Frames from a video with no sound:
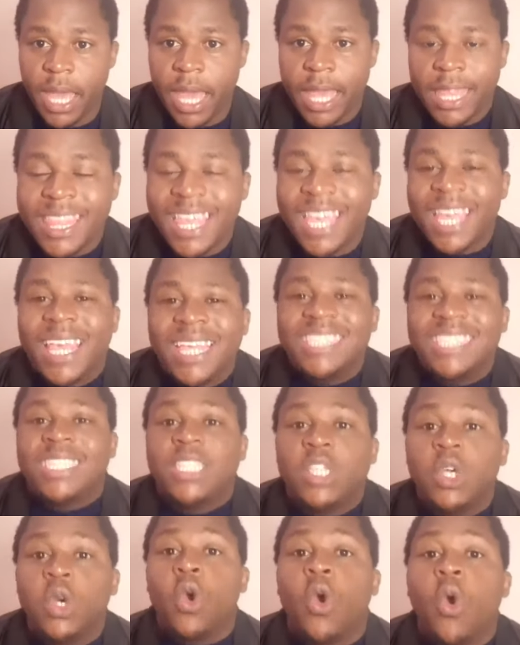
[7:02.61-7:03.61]
And they can
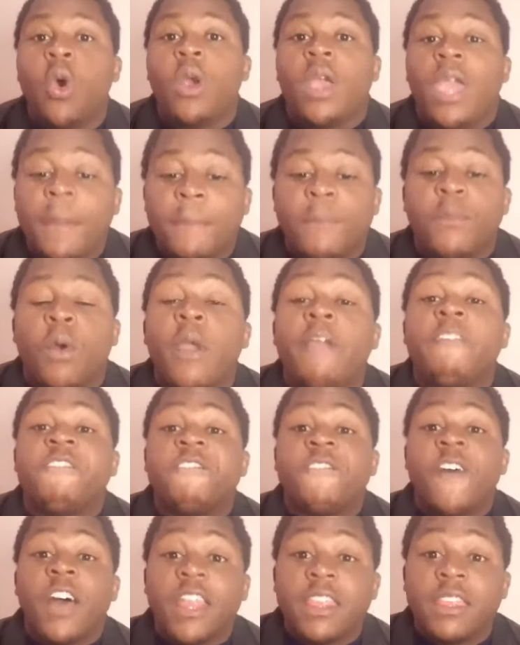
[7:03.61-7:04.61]
still go, keep going
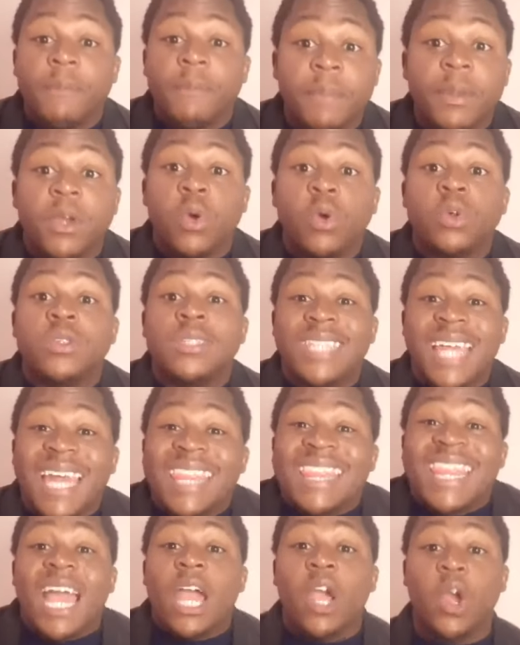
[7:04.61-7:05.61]
further because they
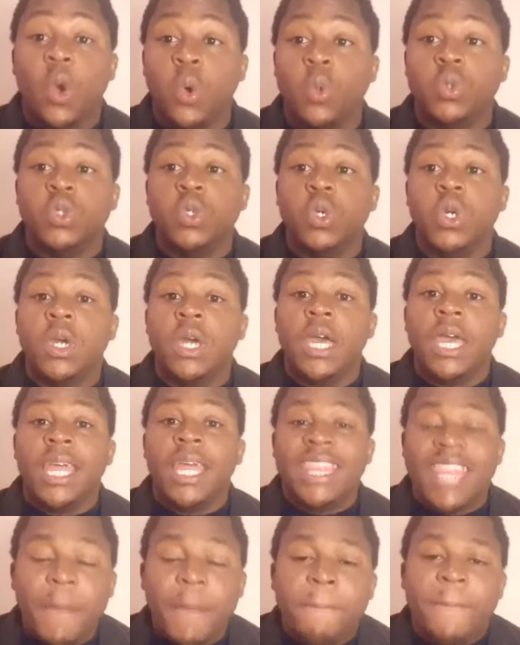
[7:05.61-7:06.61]
are that good.
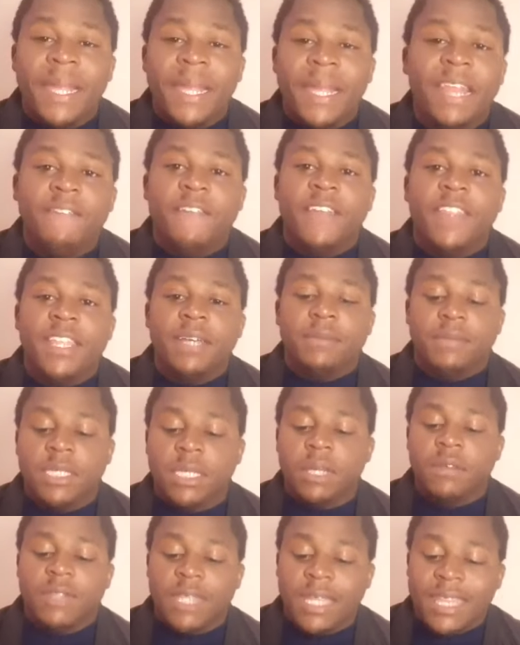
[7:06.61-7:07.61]
They believe in
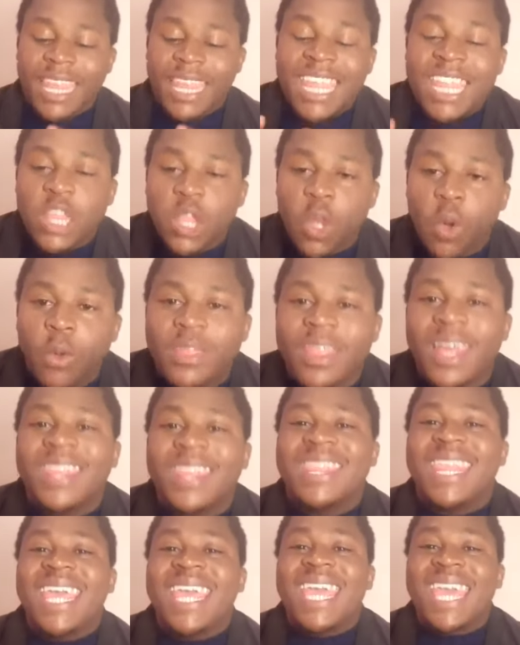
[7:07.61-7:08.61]
themselves and they know
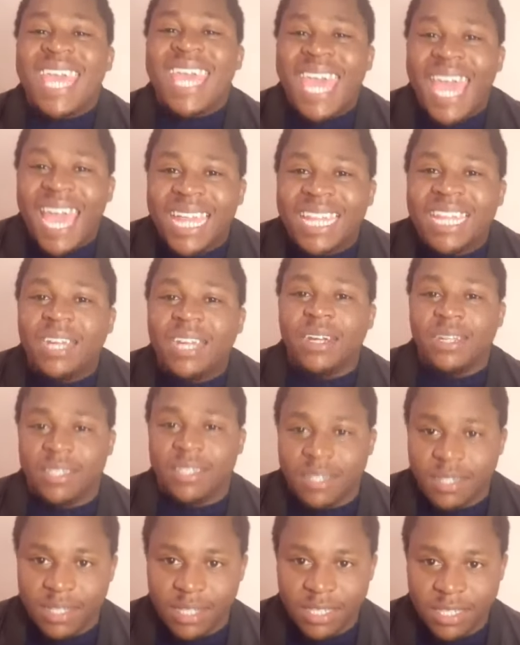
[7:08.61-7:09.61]
that they can
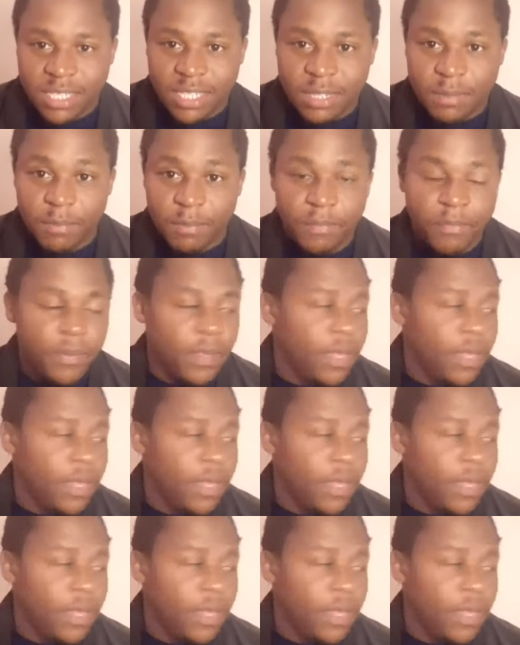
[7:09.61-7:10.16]
hurt any team.